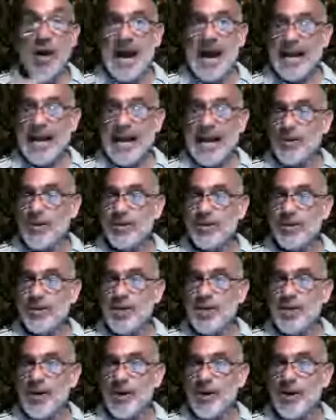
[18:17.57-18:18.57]
I can only
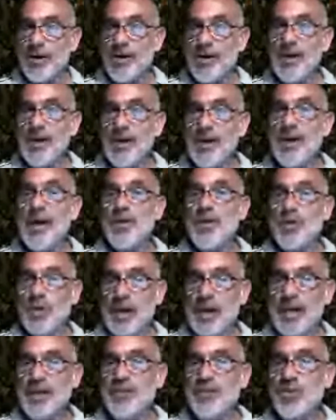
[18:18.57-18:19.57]
share and
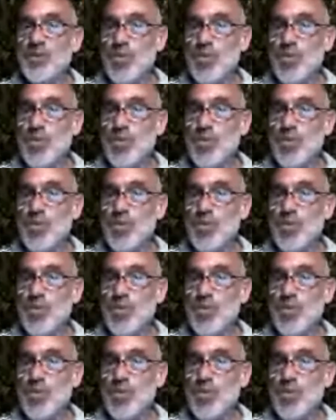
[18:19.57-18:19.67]
relate